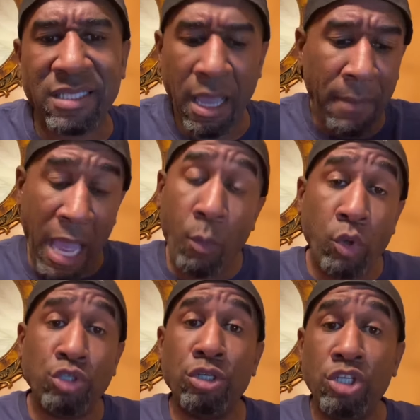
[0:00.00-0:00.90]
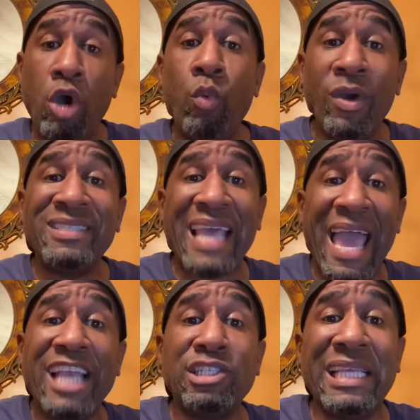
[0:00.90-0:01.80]
I want you to know what's
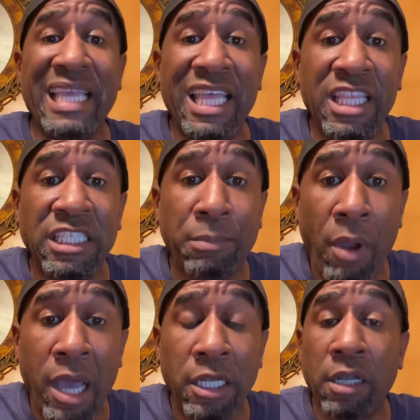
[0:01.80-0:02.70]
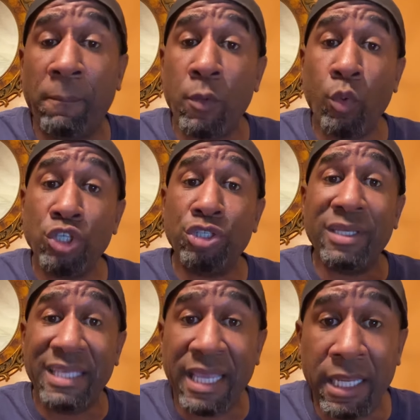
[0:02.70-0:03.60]
actually in this product and what you're
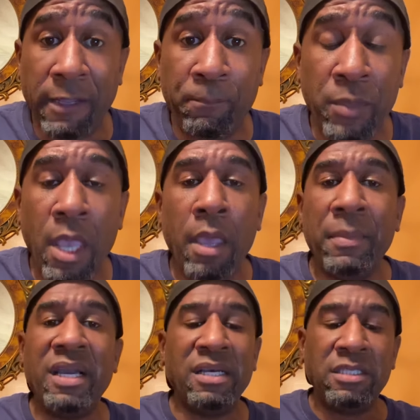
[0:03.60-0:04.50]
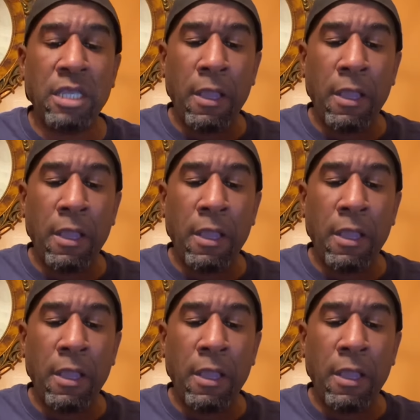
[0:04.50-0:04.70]
getting, because